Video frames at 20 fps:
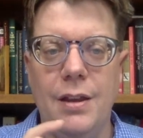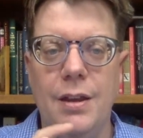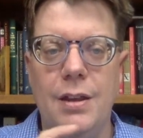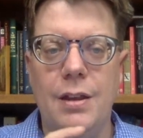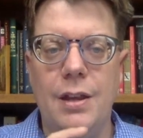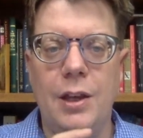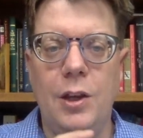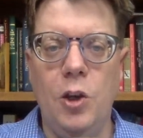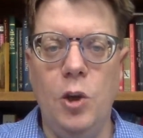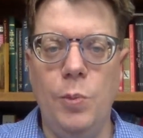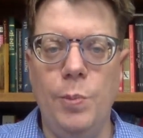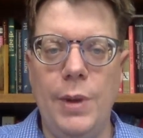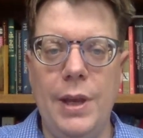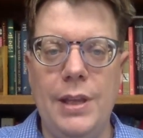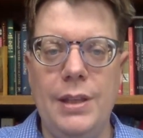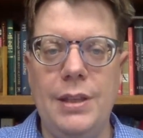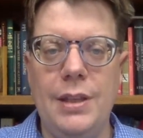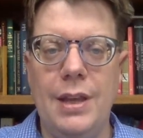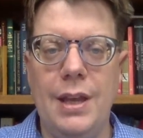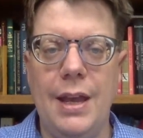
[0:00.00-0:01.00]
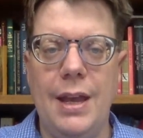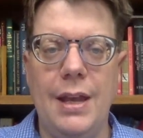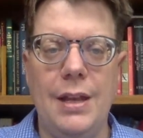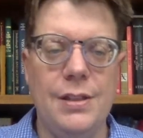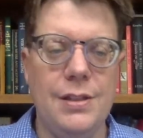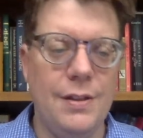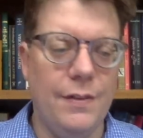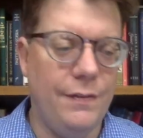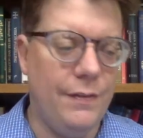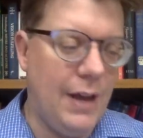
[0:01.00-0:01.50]
human and
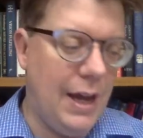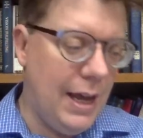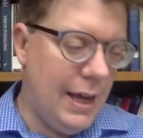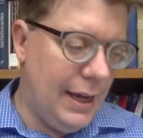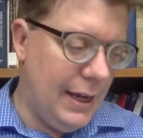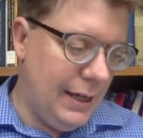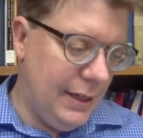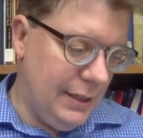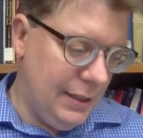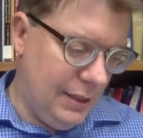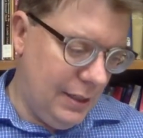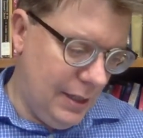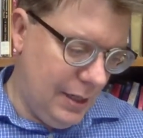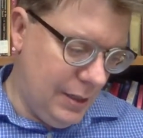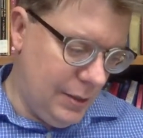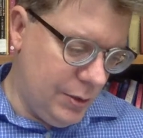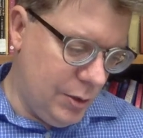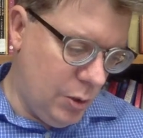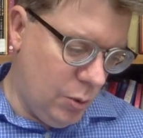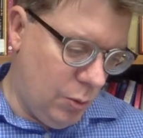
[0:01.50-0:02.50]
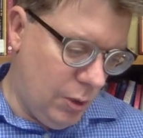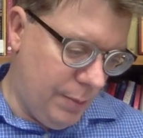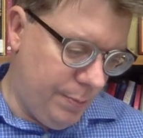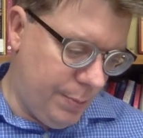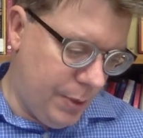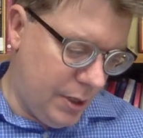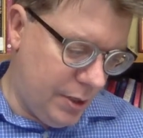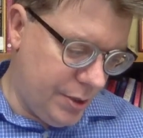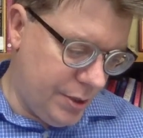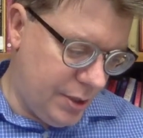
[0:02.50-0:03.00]
divine, into one
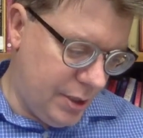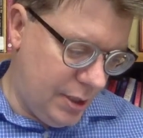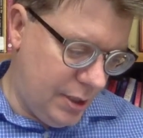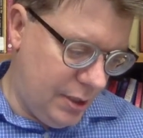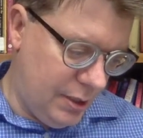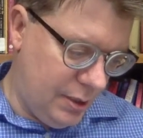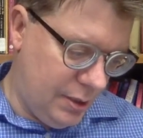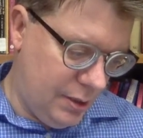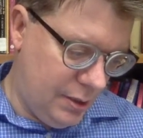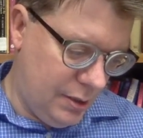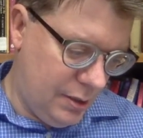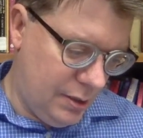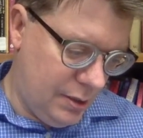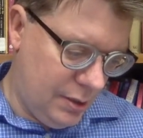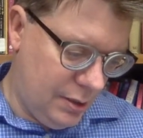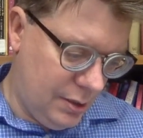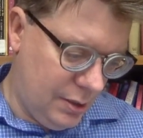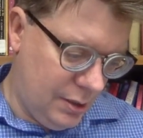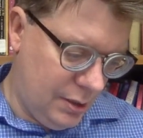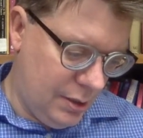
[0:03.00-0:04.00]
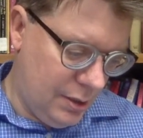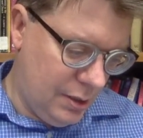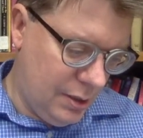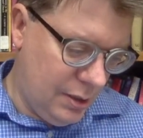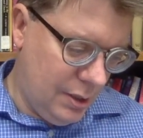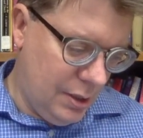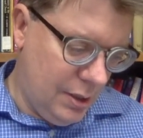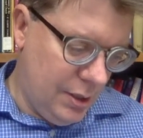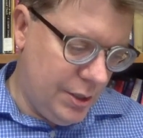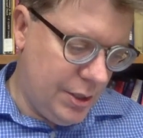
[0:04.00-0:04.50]
person.
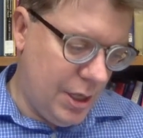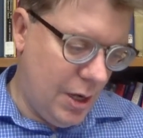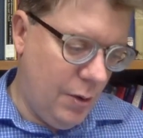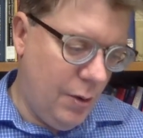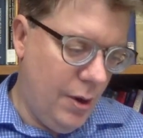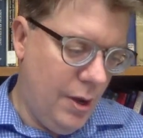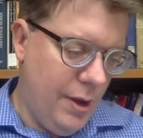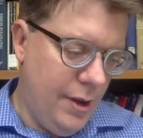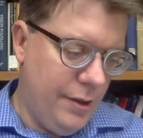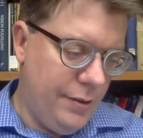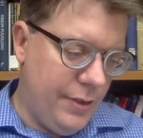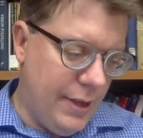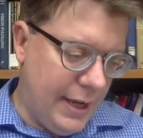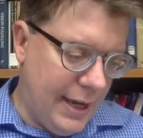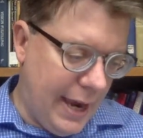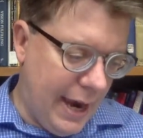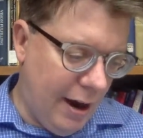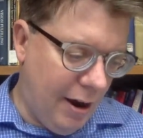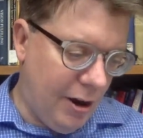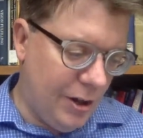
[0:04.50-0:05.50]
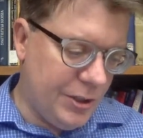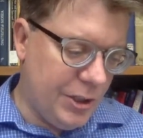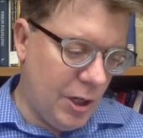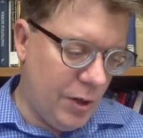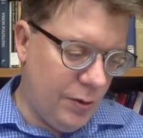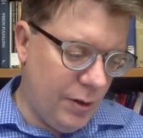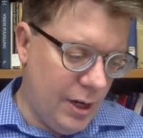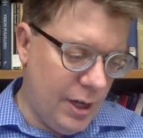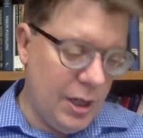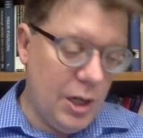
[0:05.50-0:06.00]
So the
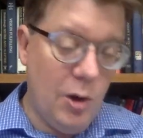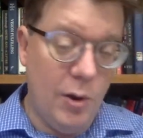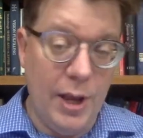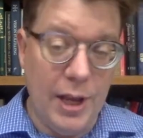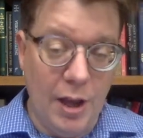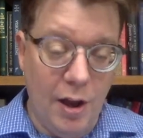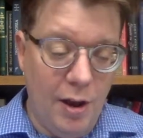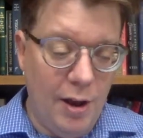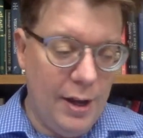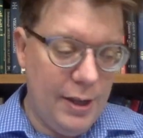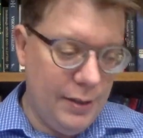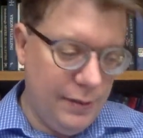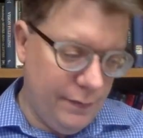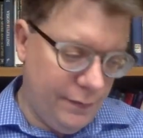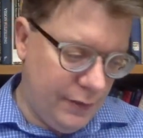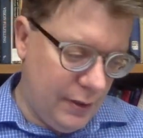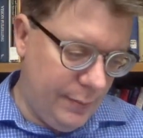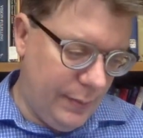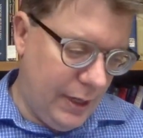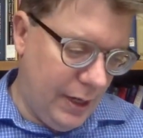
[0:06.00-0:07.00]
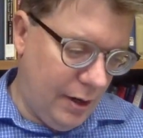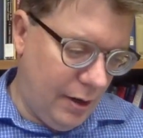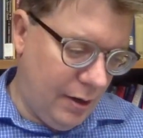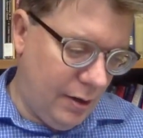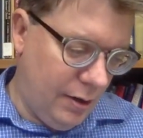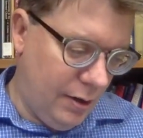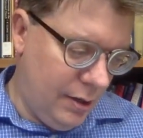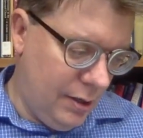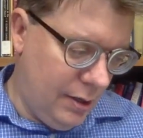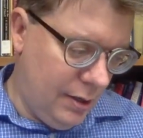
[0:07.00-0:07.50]
character going on from here,
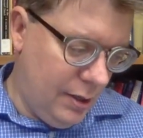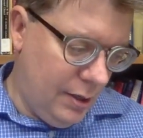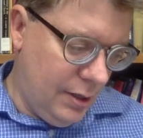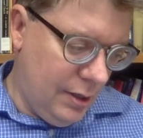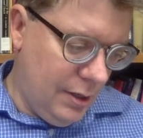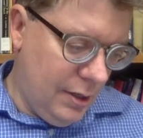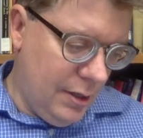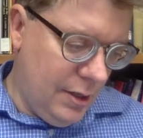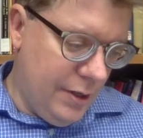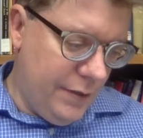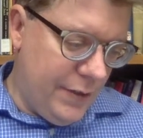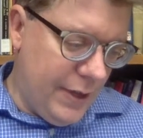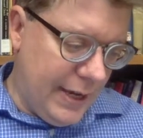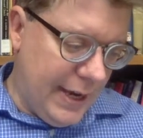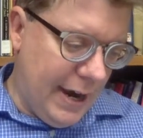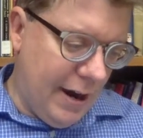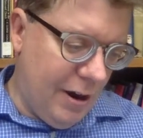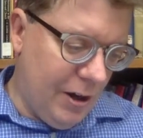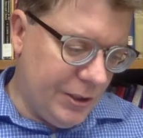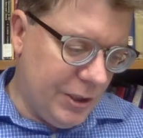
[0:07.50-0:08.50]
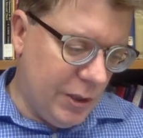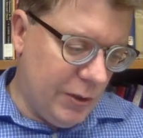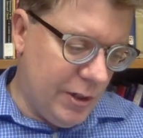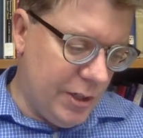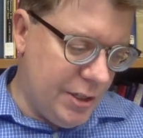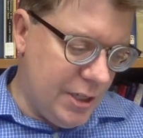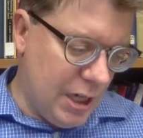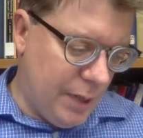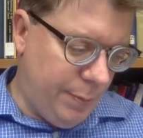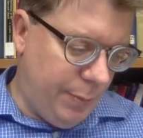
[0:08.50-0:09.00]
the
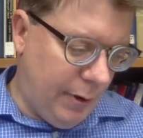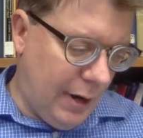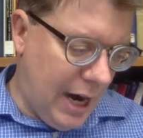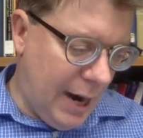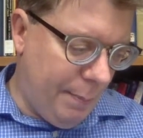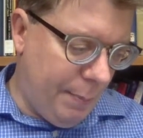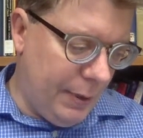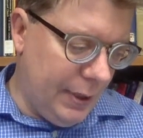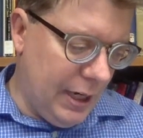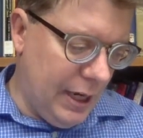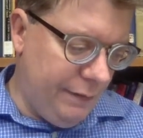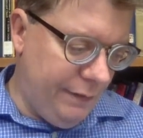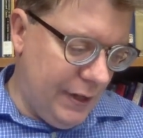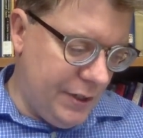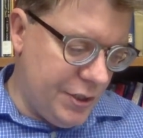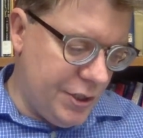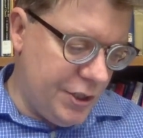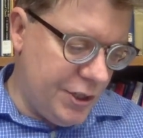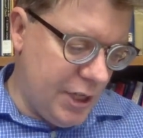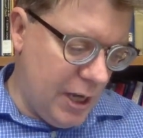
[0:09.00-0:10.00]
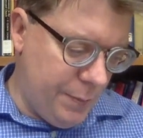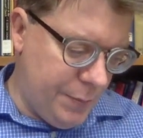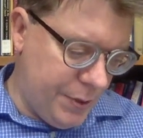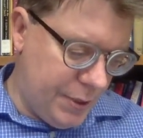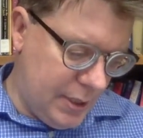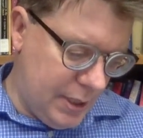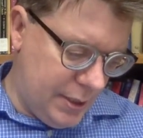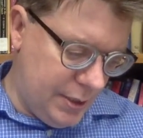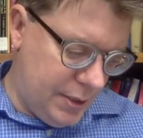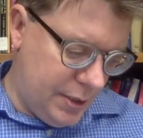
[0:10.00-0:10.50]
characteristic property of each
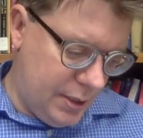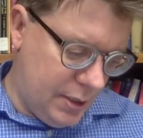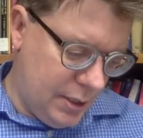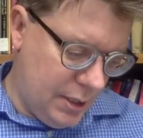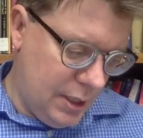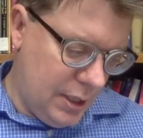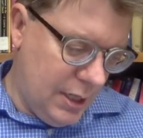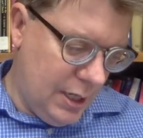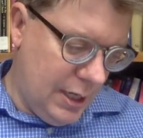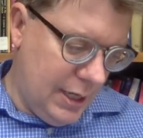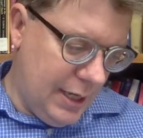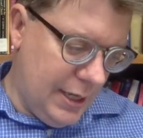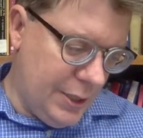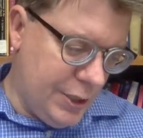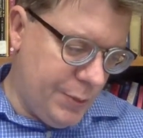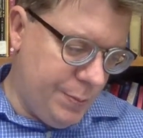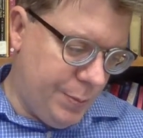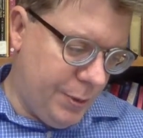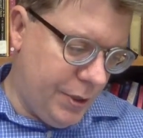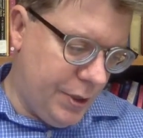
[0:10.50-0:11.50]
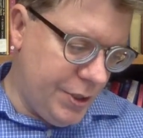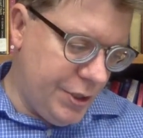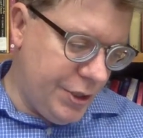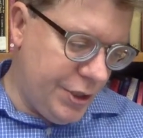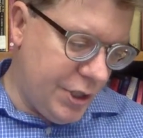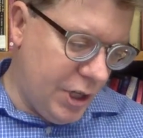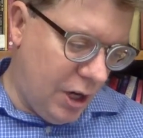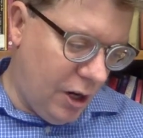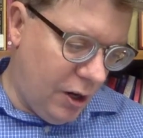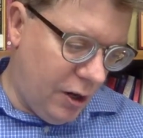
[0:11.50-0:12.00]
substance is
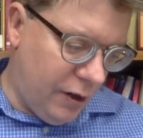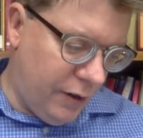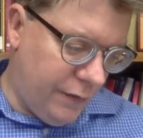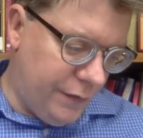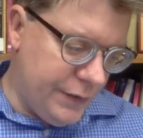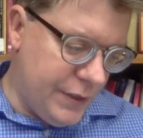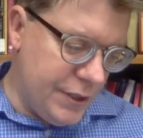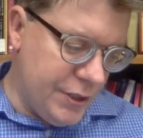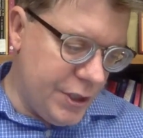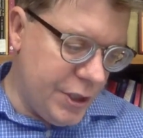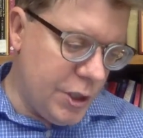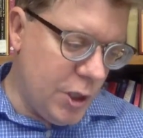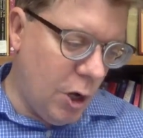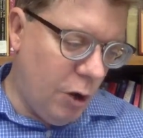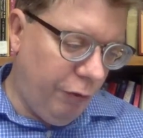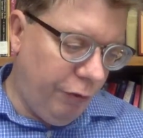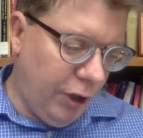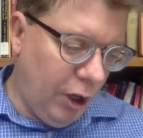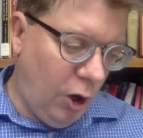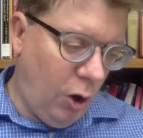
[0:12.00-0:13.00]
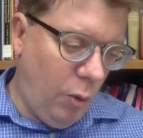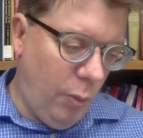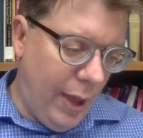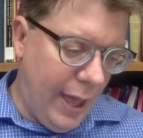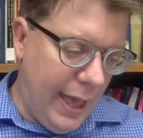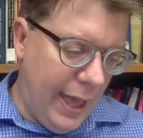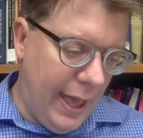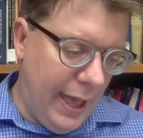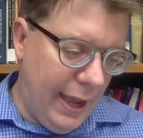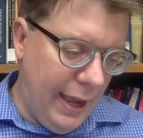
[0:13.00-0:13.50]
preserved in so real a
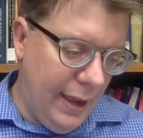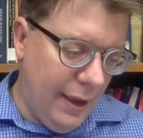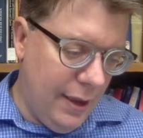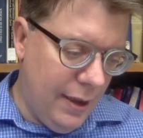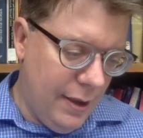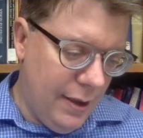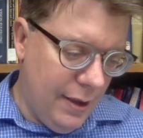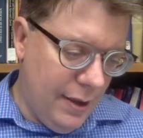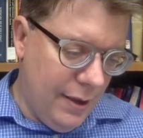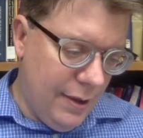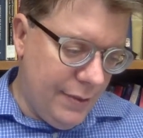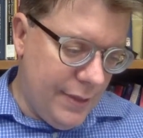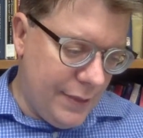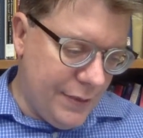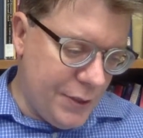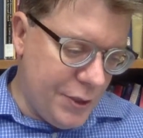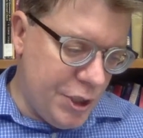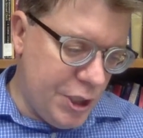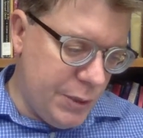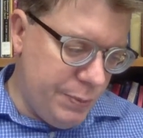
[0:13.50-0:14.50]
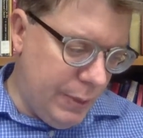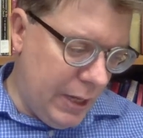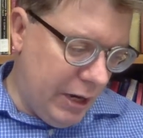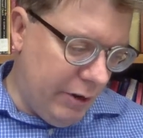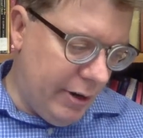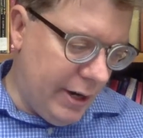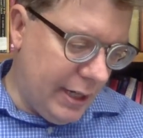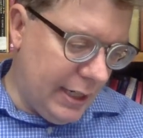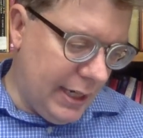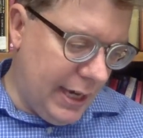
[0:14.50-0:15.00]
way that the
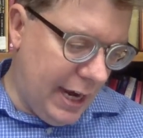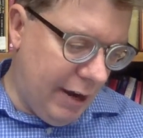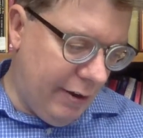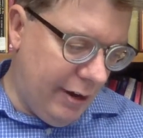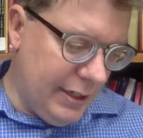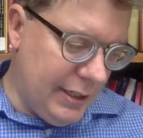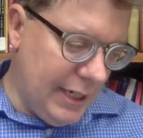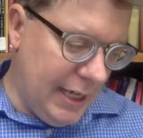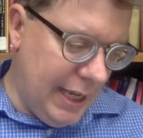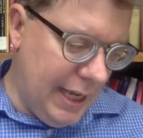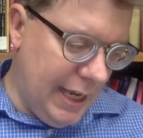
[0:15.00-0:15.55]
Spirit carried